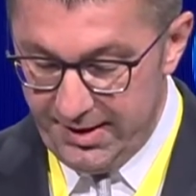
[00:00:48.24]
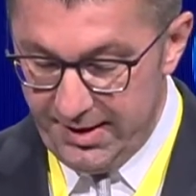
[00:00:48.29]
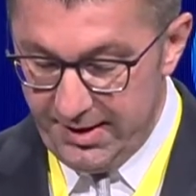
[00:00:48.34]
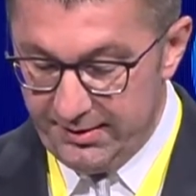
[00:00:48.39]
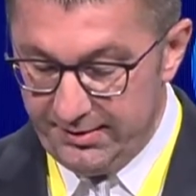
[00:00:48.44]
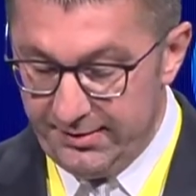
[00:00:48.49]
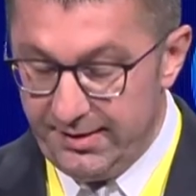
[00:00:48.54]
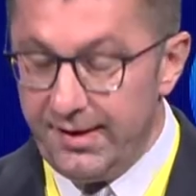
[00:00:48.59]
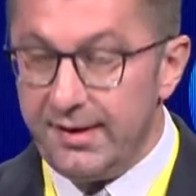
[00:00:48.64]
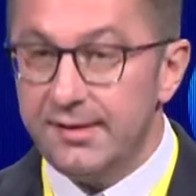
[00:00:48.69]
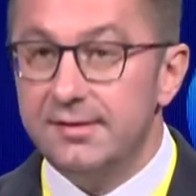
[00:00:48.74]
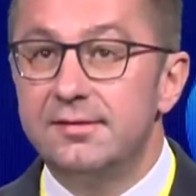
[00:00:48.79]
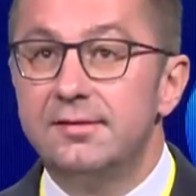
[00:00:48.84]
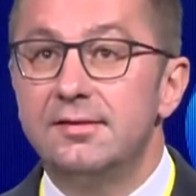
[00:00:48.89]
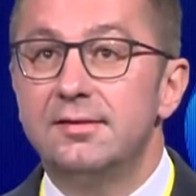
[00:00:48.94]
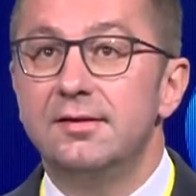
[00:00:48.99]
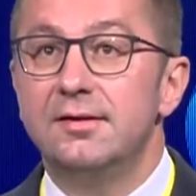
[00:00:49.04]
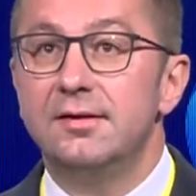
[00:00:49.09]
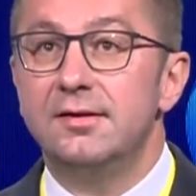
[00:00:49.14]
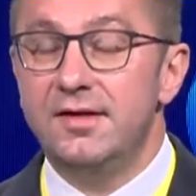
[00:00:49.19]

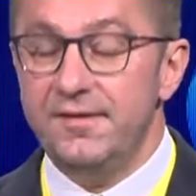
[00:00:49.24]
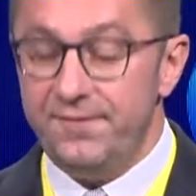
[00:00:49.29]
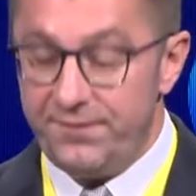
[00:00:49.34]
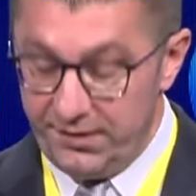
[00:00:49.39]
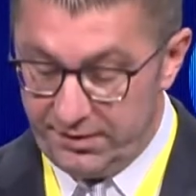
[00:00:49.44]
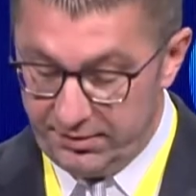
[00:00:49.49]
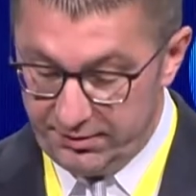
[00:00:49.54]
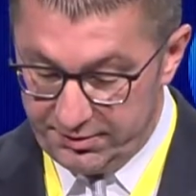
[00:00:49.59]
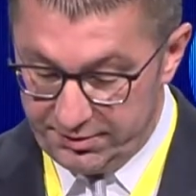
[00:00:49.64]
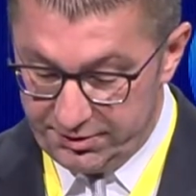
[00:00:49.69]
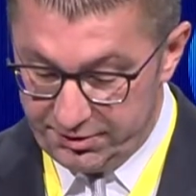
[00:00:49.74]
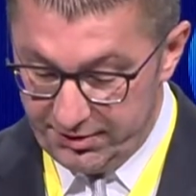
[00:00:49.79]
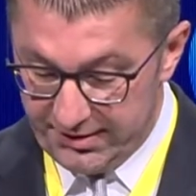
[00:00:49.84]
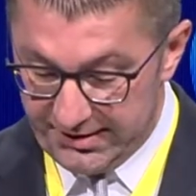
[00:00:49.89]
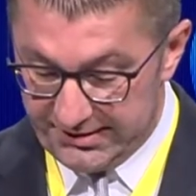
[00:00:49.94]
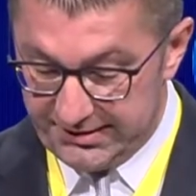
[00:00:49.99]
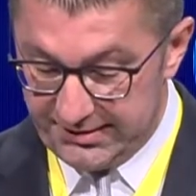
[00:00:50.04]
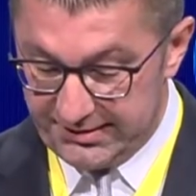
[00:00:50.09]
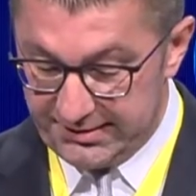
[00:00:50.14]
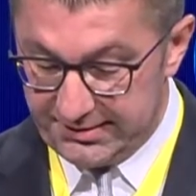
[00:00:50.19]
that difficult
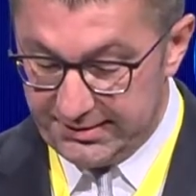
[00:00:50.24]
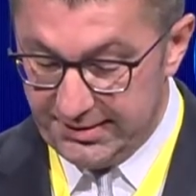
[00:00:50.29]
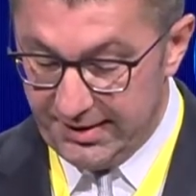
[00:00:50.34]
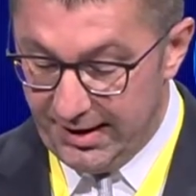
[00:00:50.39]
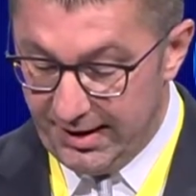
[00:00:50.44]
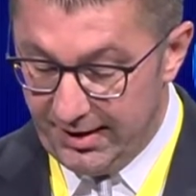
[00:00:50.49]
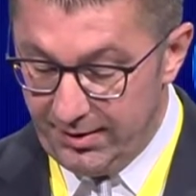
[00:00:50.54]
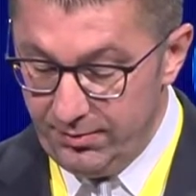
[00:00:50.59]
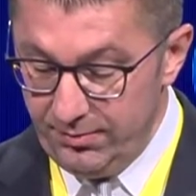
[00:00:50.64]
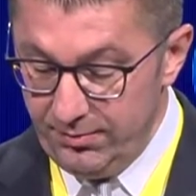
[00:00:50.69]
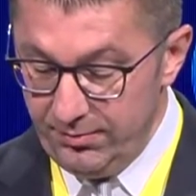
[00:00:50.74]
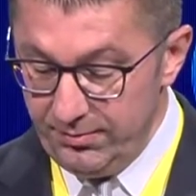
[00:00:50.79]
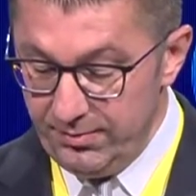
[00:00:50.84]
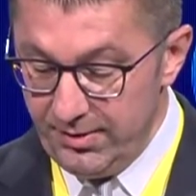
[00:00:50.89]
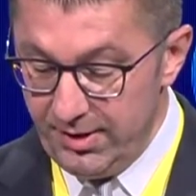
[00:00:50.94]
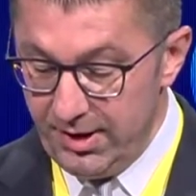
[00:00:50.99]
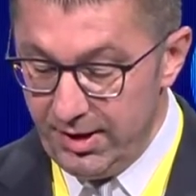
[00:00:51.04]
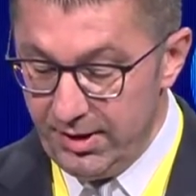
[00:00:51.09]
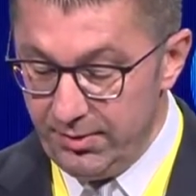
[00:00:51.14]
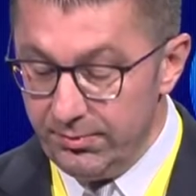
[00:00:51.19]
choices now
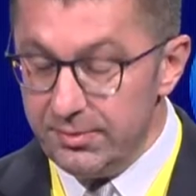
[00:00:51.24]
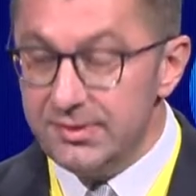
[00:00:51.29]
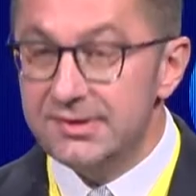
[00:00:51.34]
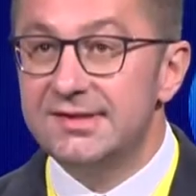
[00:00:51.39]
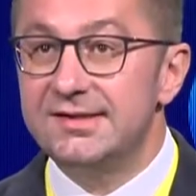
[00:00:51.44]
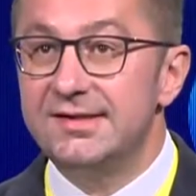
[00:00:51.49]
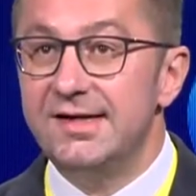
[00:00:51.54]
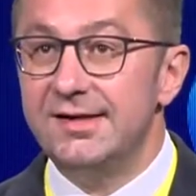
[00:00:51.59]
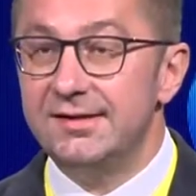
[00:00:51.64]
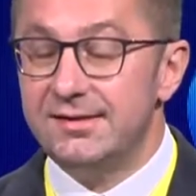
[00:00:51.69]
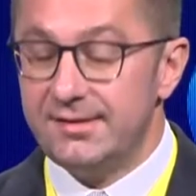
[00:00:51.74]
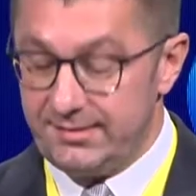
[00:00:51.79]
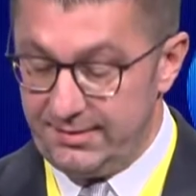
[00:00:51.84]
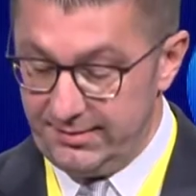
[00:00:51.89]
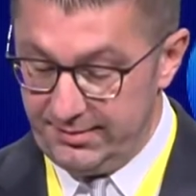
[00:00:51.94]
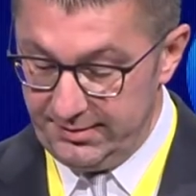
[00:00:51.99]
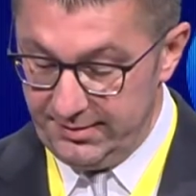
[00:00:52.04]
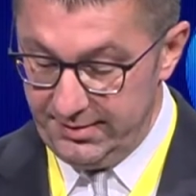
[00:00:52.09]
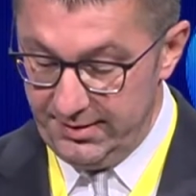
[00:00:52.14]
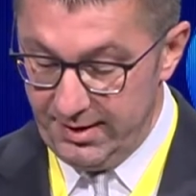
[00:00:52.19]
will set
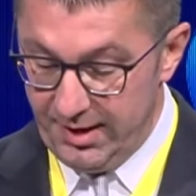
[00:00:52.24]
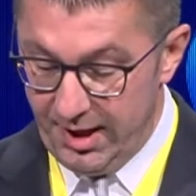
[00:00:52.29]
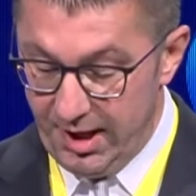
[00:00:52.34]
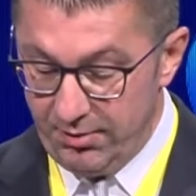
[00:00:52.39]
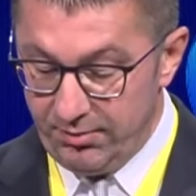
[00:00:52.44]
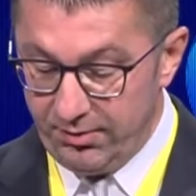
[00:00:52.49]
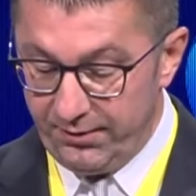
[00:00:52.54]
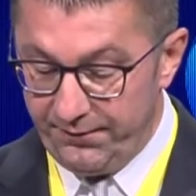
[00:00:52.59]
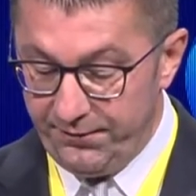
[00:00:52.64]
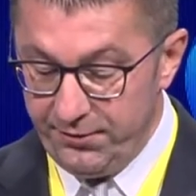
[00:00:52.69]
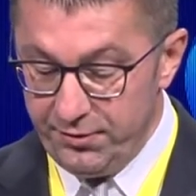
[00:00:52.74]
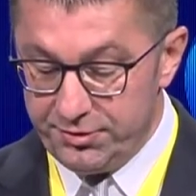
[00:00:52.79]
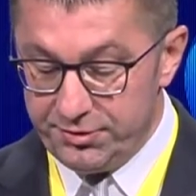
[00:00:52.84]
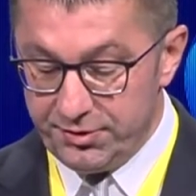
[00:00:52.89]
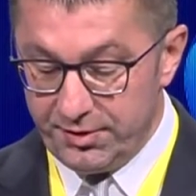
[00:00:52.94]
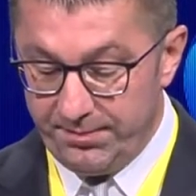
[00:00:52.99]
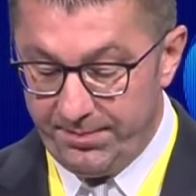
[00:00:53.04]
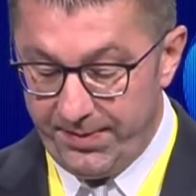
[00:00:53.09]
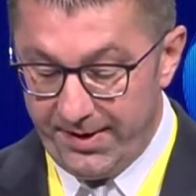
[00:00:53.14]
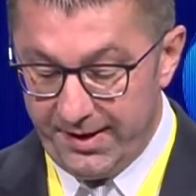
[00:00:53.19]
our
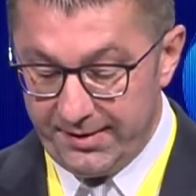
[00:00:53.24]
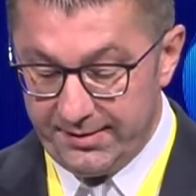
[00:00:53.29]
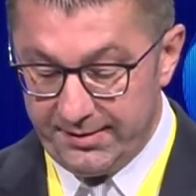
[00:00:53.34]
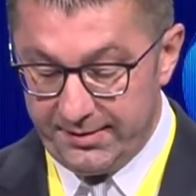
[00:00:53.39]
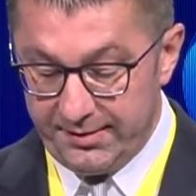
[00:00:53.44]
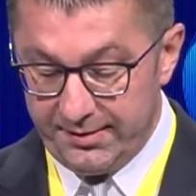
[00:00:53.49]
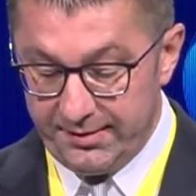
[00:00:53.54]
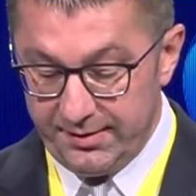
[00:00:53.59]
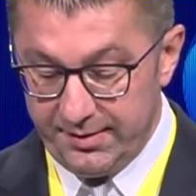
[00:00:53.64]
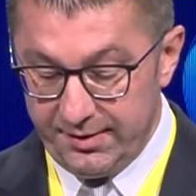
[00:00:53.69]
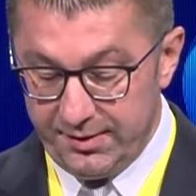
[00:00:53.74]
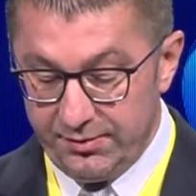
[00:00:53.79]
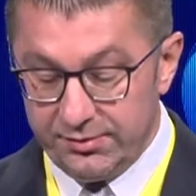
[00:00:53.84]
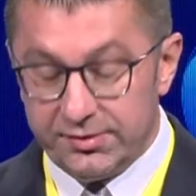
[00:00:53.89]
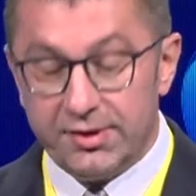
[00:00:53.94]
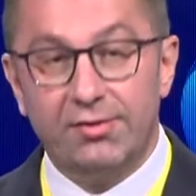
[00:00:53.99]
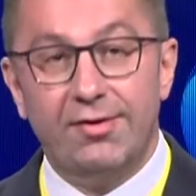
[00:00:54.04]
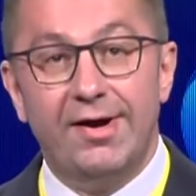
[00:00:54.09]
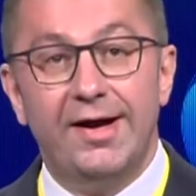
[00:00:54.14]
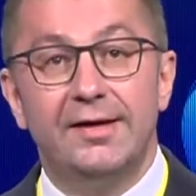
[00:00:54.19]
future path on
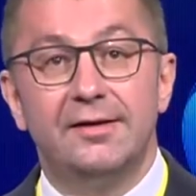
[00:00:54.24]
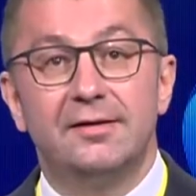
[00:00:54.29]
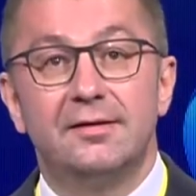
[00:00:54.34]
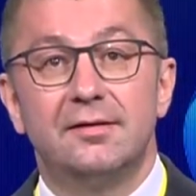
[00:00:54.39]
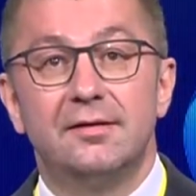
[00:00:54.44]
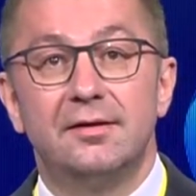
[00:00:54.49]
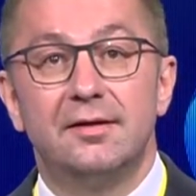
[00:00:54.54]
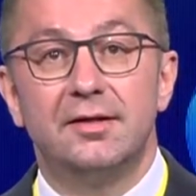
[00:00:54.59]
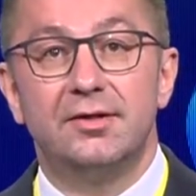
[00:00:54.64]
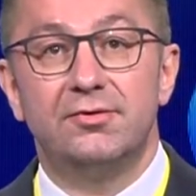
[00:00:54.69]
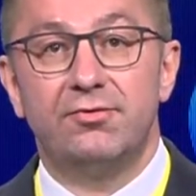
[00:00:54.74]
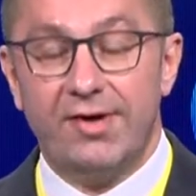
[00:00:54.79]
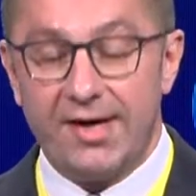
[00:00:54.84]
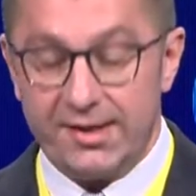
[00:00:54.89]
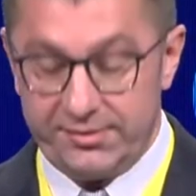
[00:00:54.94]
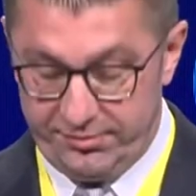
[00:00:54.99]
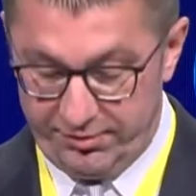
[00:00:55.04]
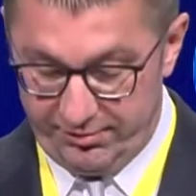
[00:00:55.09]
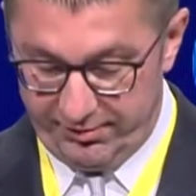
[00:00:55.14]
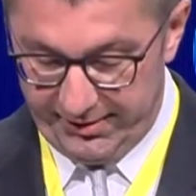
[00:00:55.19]
the right
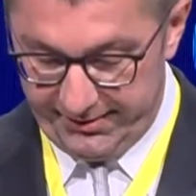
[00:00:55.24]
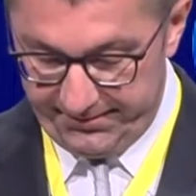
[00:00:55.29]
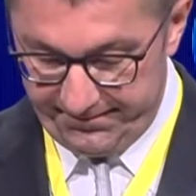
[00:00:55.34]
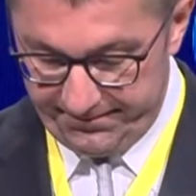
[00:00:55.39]
trajectory.